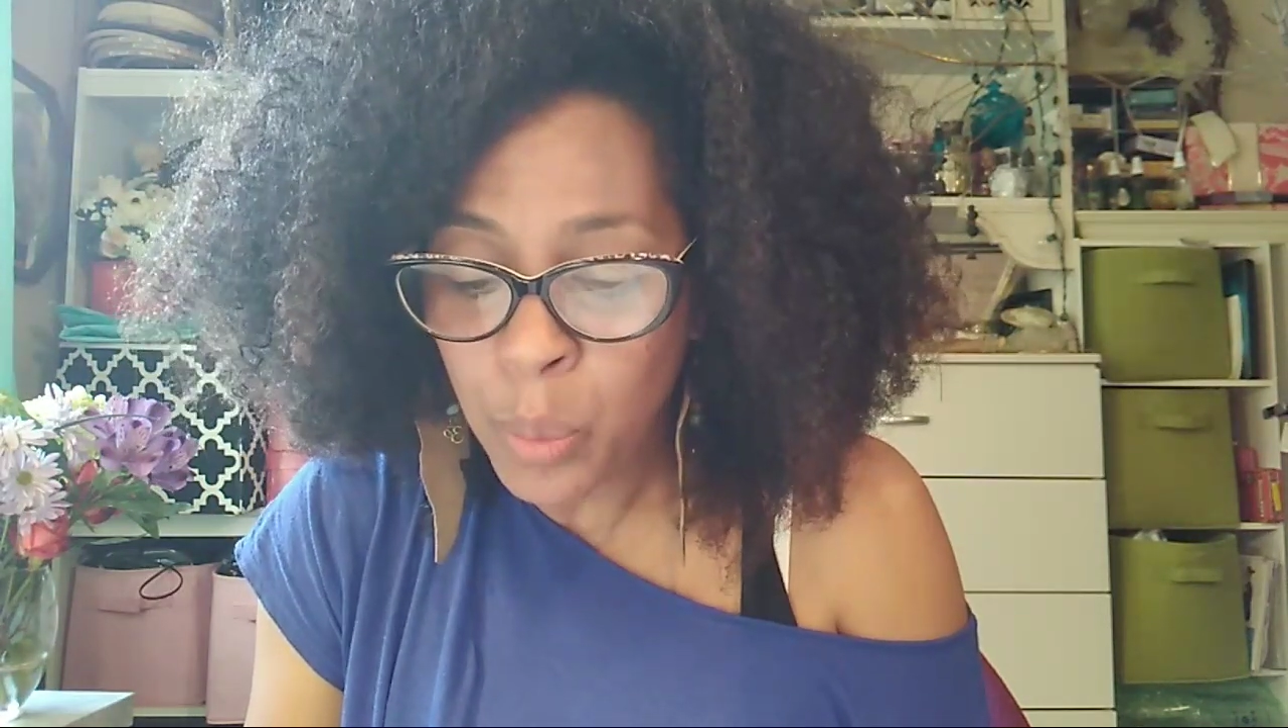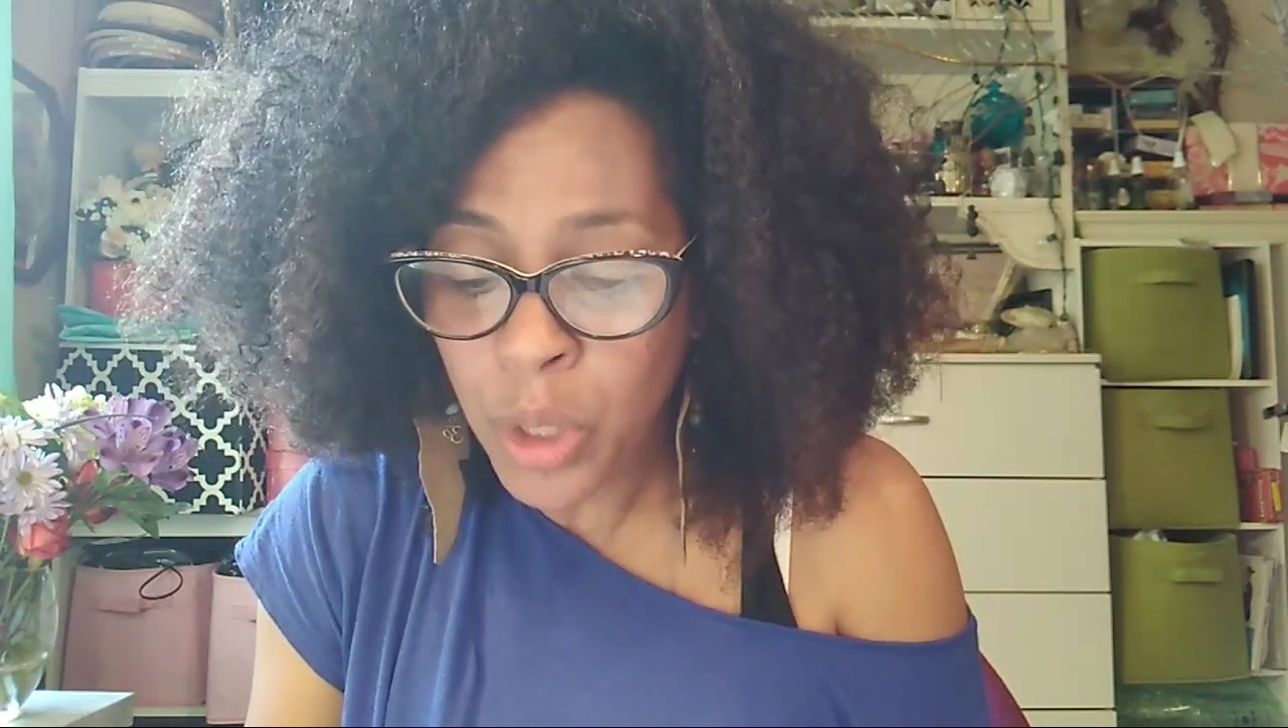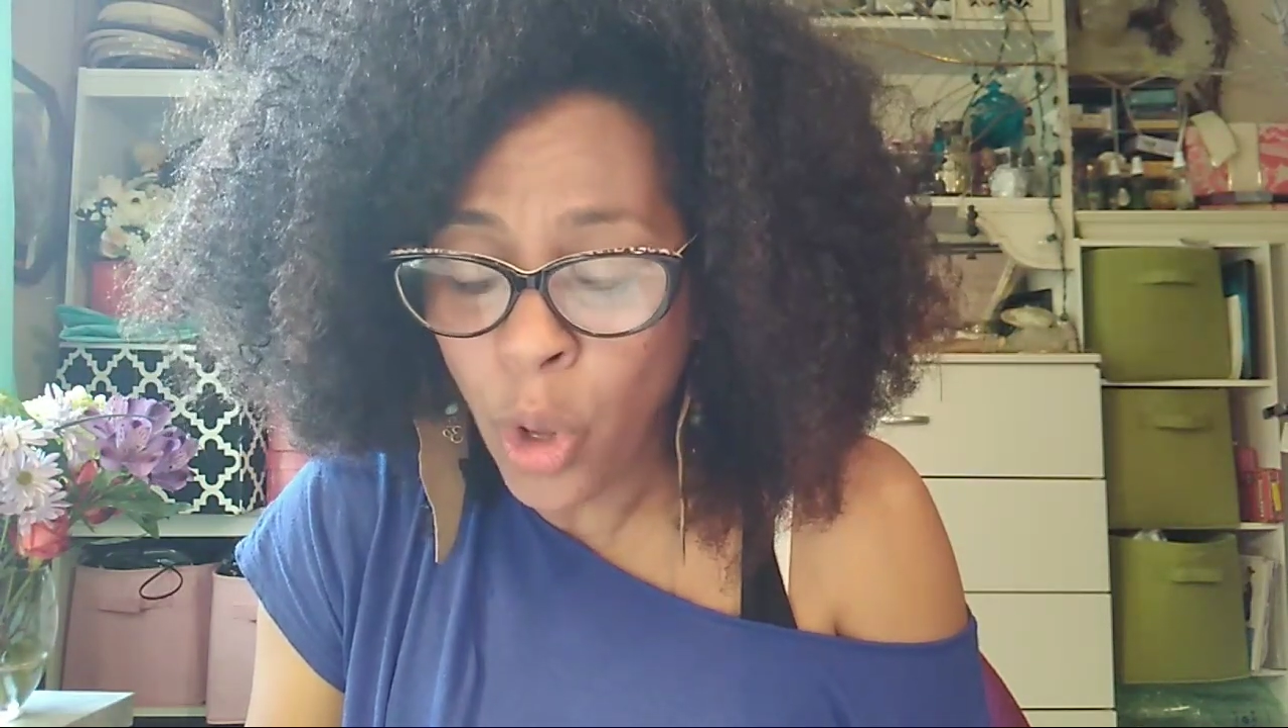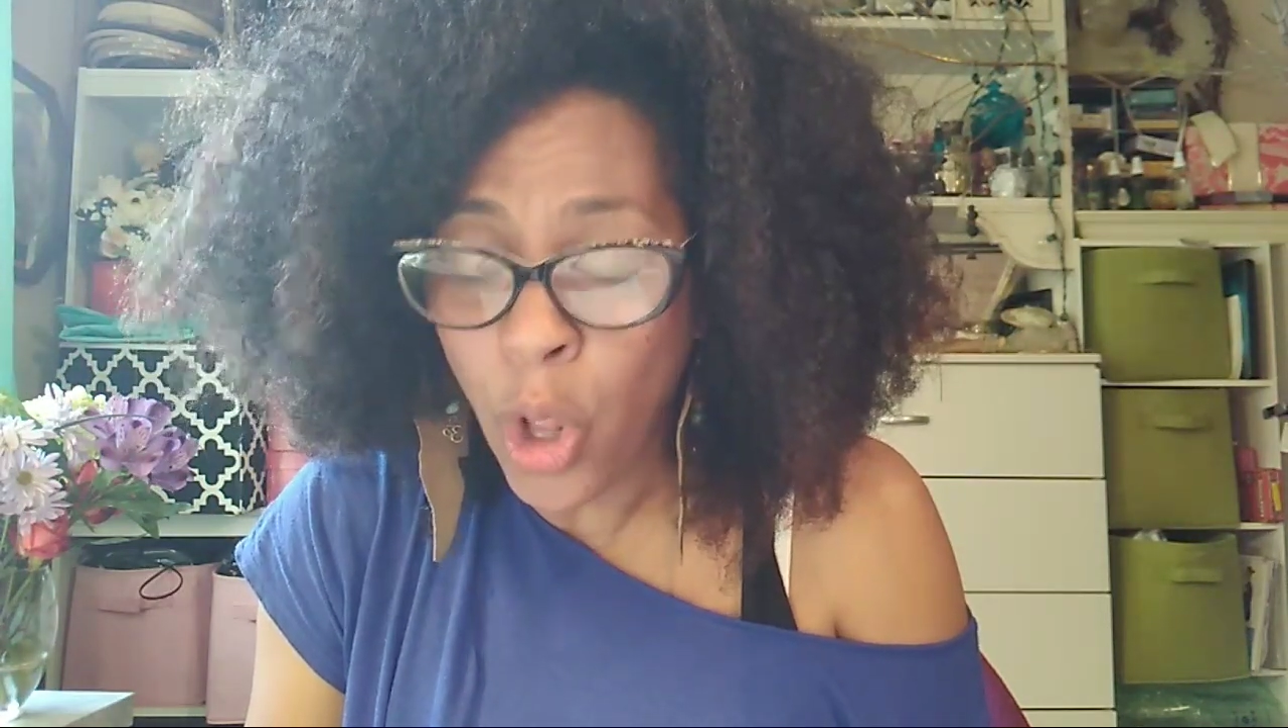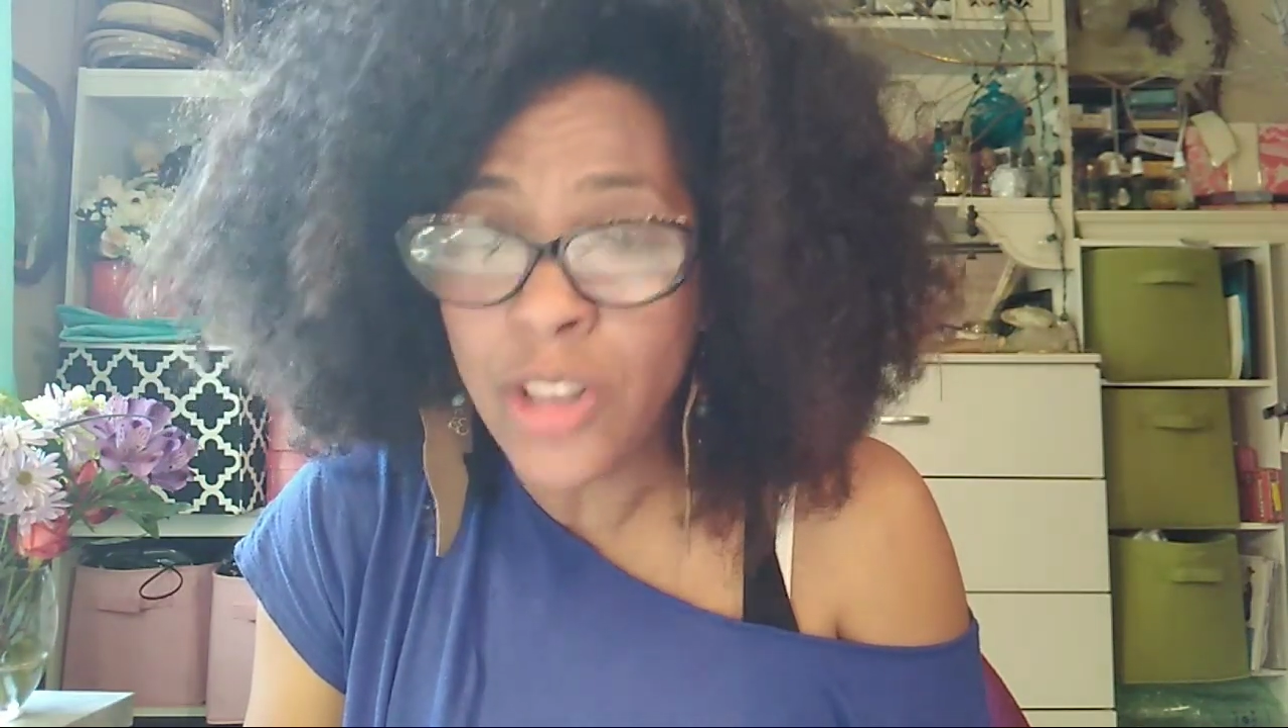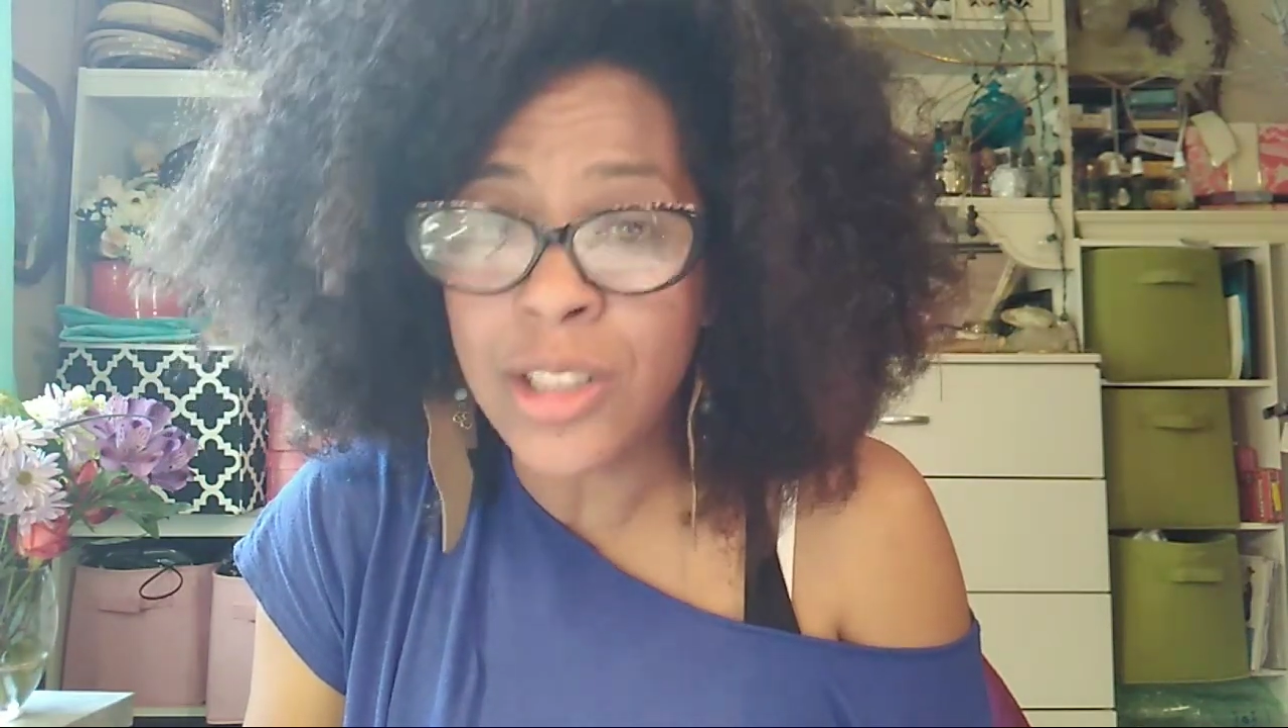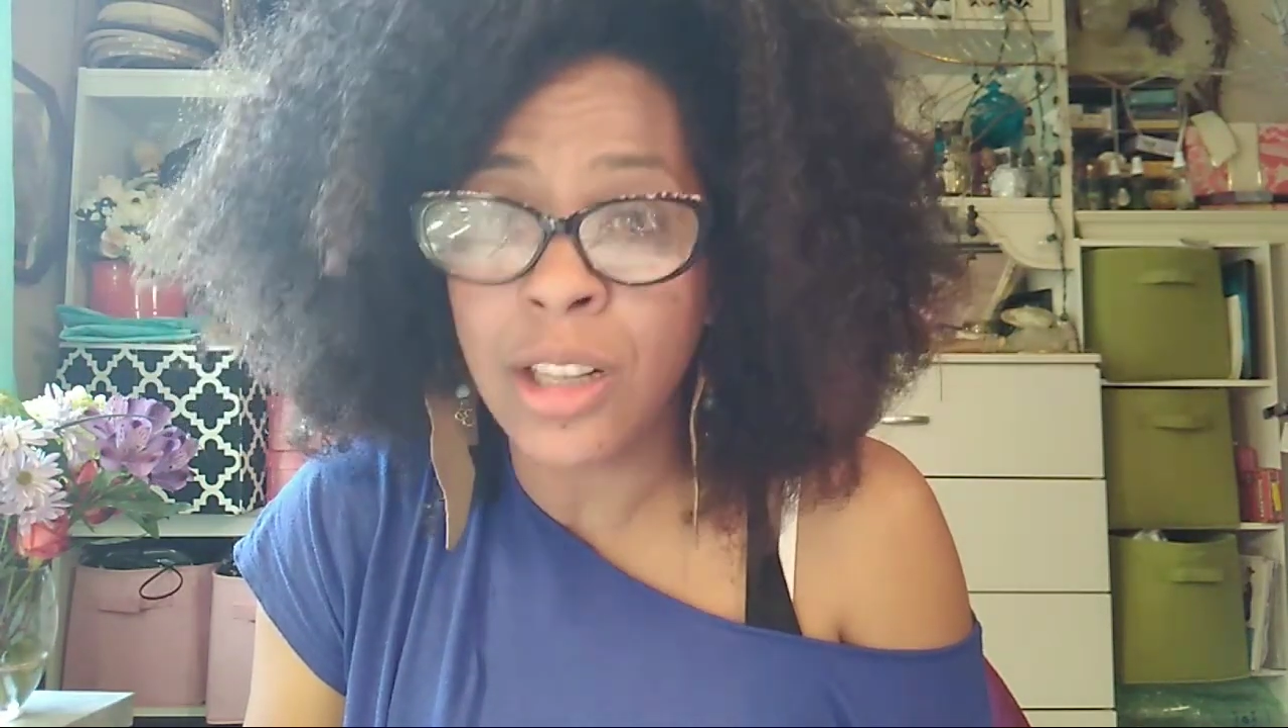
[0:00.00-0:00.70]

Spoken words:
we cause